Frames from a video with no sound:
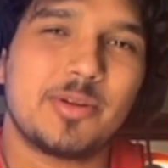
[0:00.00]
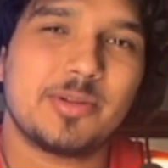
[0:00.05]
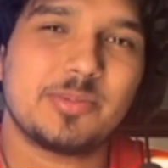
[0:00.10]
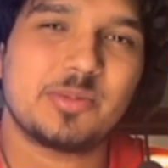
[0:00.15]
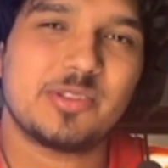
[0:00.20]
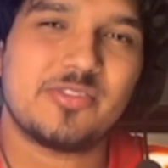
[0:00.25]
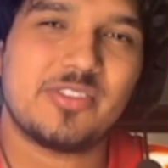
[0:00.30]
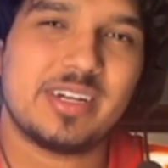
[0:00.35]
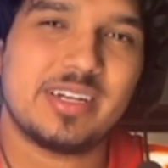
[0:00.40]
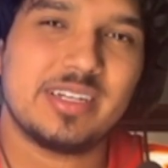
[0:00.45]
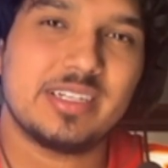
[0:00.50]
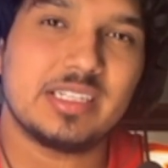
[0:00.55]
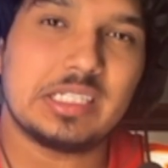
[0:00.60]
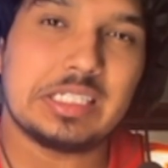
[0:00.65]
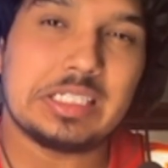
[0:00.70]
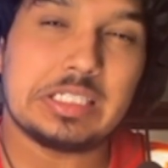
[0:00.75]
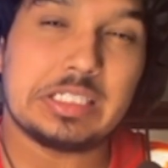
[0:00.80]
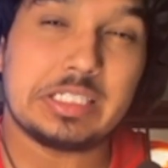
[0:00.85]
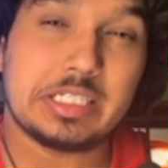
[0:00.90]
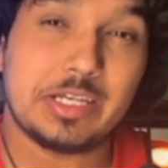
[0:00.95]
were able to find
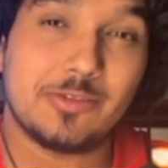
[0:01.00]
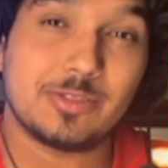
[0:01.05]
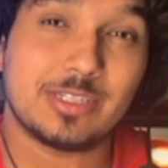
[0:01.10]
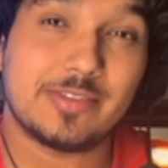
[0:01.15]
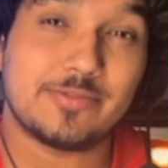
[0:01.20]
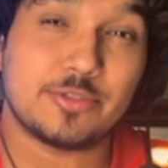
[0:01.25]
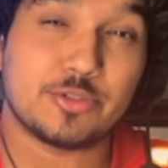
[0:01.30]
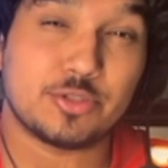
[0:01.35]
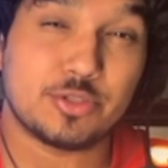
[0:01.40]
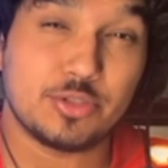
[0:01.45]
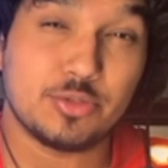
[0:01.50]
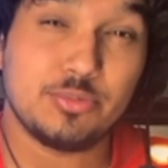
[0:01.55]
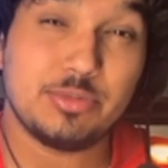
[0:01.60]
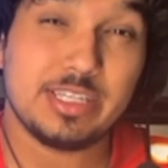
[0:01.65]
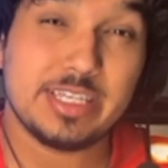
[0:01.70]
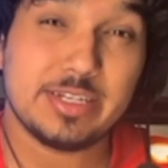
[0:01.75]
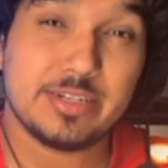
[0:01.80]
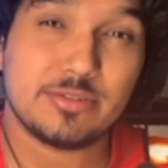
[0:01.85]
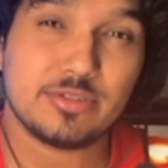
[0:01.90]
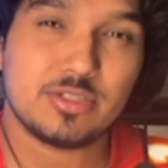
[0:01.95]
sales after 2
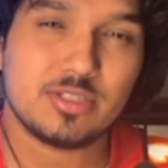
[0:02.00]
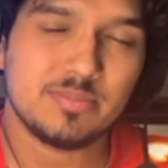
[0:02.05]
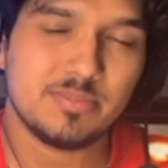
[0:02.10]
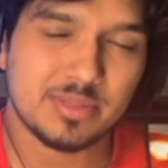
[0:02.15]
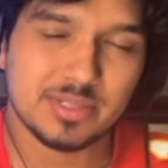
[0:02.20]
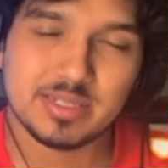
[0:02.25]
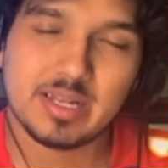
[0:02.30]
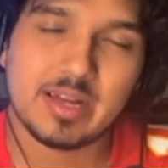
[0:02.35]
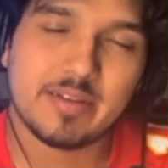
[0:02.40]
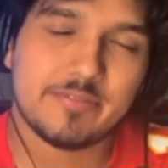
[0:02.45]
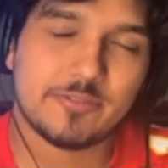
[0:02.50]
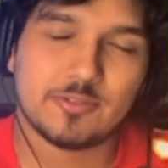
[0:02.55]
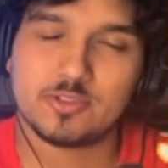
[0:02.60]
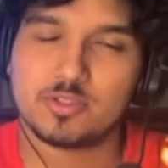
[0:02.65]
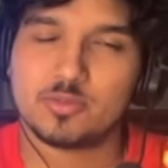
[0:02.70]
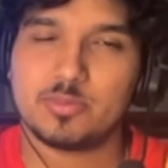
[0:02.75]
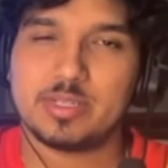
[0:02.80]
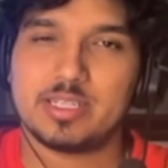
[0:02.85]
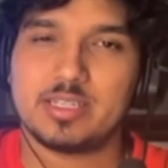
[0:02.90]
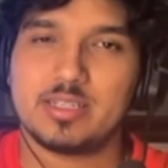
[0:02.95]
years, but not
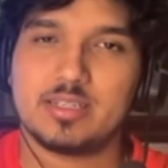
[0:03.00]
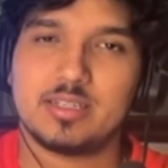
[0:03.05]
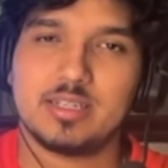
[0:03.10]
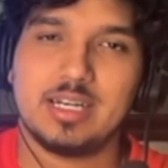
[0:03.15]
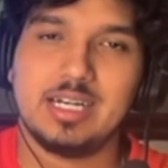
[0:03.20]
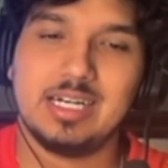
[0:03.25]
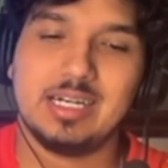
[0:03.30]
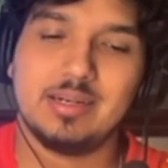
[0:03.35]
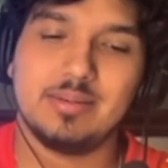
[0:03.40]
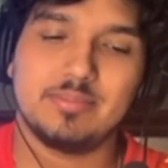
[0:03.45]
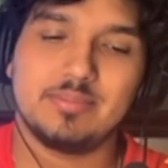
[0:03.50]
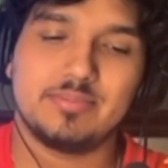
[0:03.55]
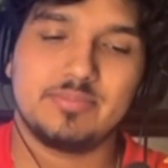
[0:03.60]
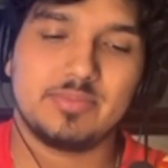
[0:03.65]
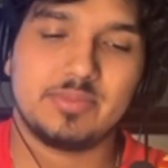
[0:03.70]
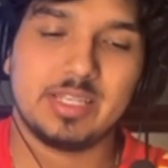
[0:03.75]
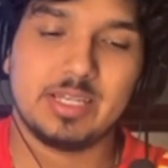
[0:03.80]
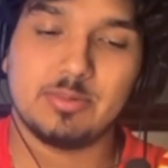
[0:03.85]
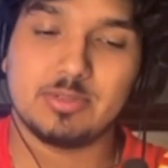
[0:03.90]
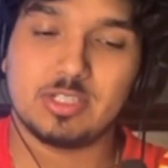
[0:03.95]
first week.
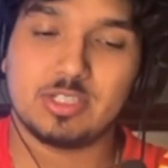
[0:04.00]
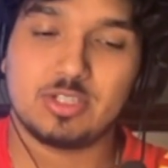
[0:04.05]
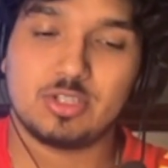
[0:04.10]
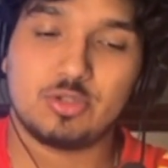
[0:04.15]
It was